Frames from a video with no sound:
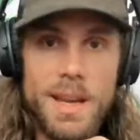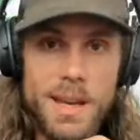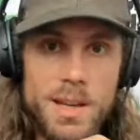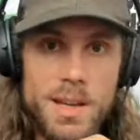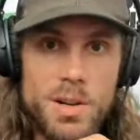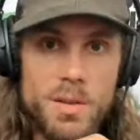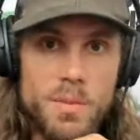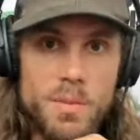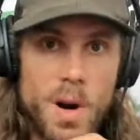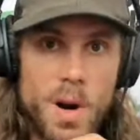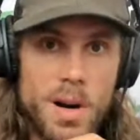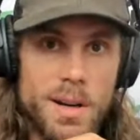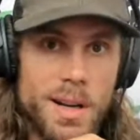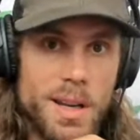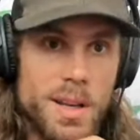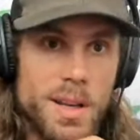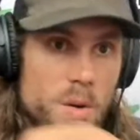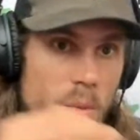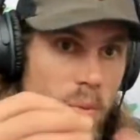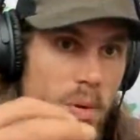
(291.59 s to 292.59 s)
In your
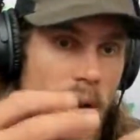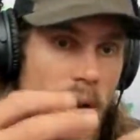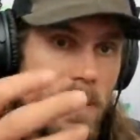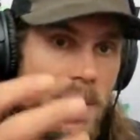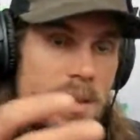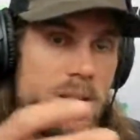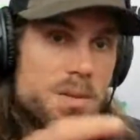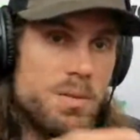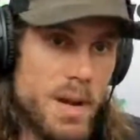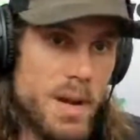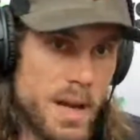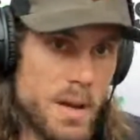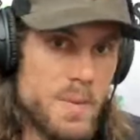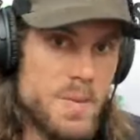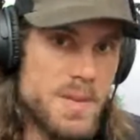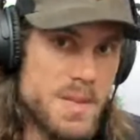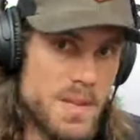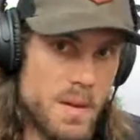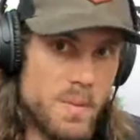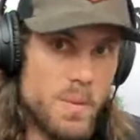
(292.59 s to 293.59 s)
marketing, you promised to
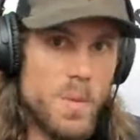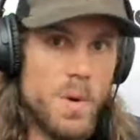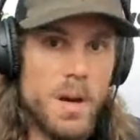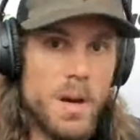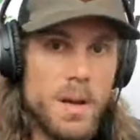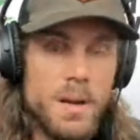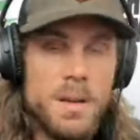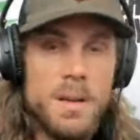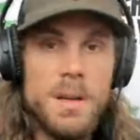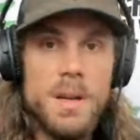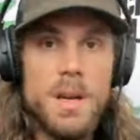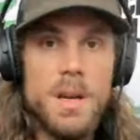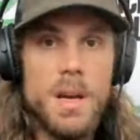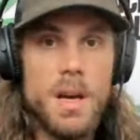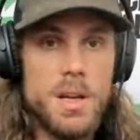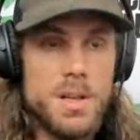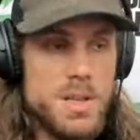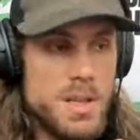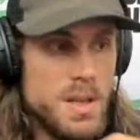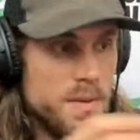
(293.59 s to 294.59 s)
help someone
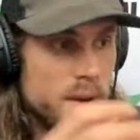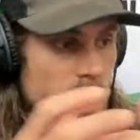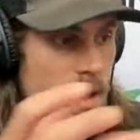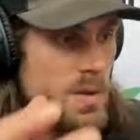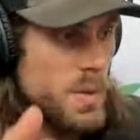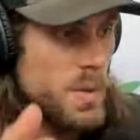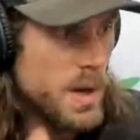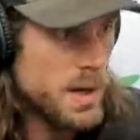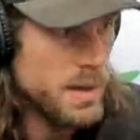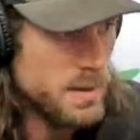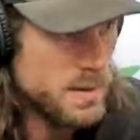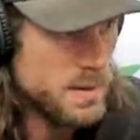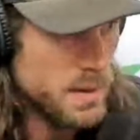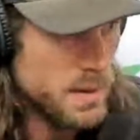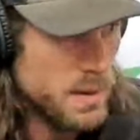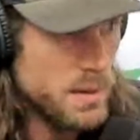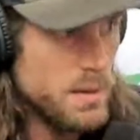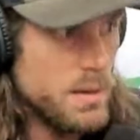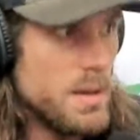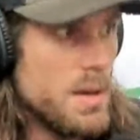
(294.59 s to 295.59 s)
achieve X, Y, and
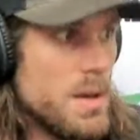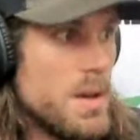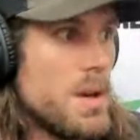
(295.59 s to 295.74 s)
Z.